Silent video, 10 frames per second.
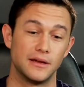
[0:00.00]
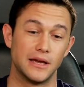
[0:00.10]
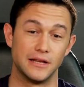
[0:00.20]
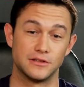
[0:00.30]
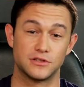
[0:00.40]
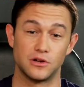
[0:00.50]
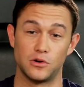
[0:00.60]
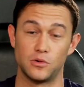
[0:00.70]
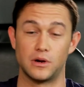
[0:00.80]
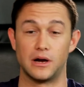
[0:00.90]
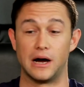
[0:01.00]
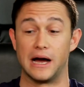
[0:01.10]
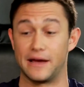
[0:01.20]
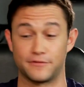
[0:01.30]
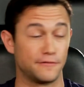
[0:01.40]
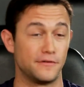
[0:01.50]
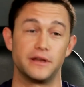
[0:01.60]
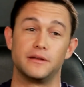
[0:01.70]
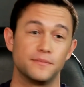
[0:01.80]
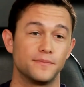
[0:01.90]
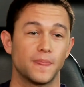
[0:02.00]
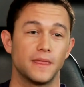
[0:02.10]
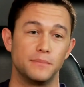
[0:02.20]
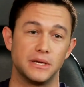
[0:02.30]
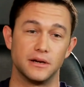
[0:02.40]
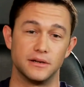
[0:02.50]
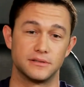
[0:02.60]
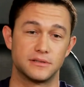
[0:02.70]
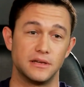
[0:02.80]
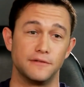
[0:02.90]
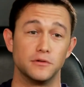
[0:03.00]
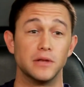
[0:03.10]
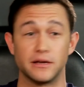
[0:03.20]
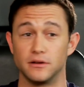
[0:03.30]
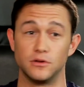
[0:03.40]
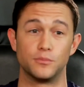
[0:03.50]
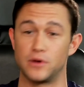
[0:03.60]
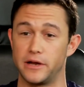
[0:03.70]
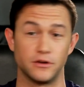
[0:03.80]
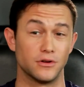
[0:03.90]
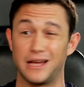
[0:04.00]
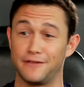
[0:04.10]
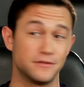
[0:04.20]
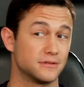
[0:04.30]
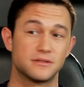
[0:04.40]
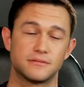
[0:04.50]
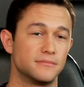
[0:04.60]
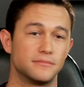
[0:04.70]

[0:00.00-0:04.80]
And so I have to find him, because if you let your loop run, your life is,